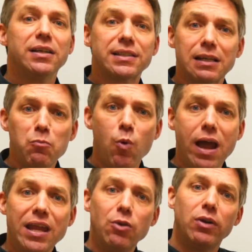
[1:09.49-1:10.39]
some
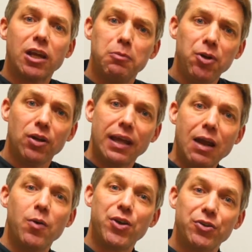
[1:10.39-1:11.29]
way you want to
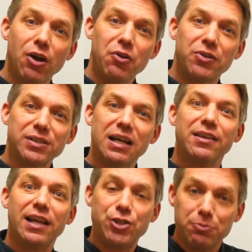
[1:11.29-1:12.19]
communicate with your donors
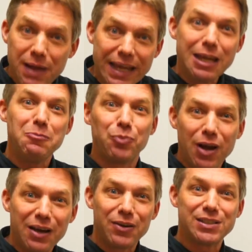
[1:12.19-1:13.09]
that you're making
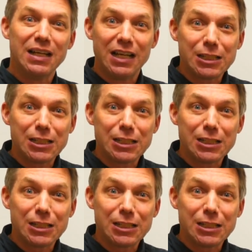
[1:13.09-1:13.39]
progress,